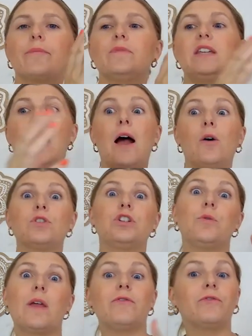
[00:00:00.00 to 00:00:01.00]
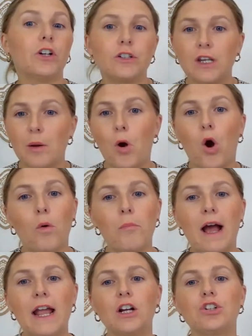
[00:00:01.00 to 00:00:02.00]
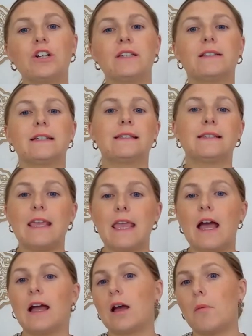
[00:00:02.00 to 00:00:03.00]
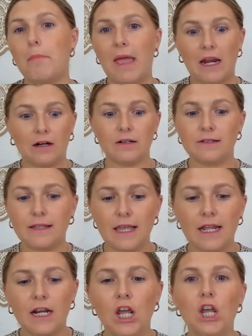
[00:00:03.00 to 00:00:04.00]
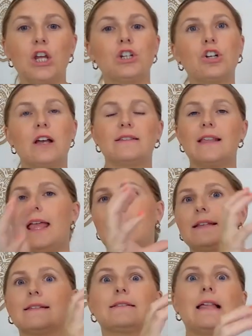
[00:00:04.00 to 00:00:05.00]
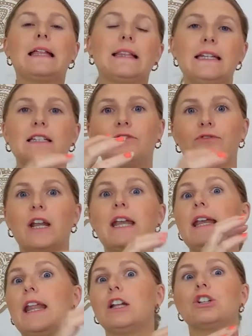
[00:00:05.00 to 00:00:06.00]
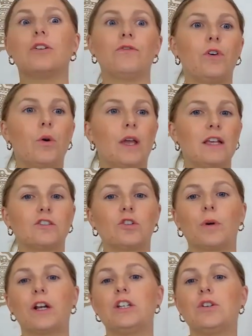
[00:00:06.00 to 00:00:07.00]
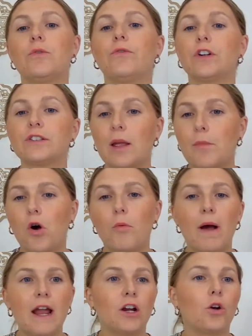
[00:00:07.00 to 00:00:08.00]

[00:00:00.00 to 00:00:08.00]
down to a first-time home buyer just to see a comparison, just in a slightly different niche and focus. So we're gonna do first-time home buyer